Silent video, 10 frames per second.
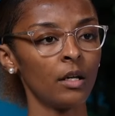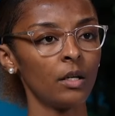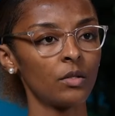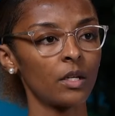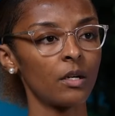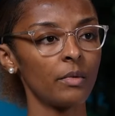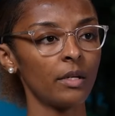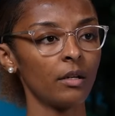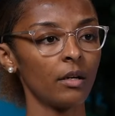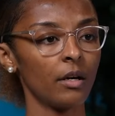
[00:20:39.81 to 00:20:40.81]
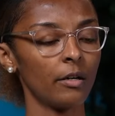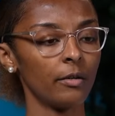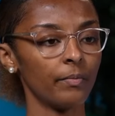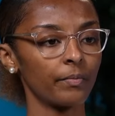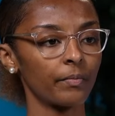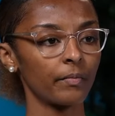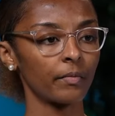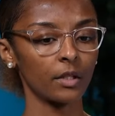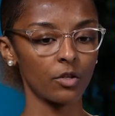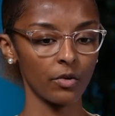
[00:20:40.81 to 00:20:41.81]
He was telling me,
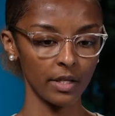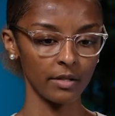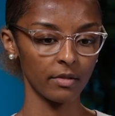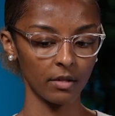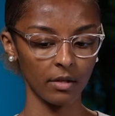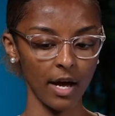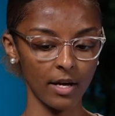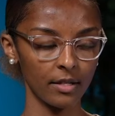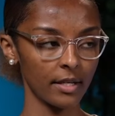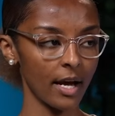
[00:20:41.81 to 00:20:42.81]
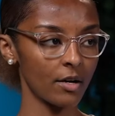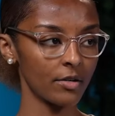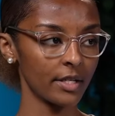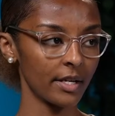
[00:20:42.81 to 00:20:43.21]
so he lives at his house,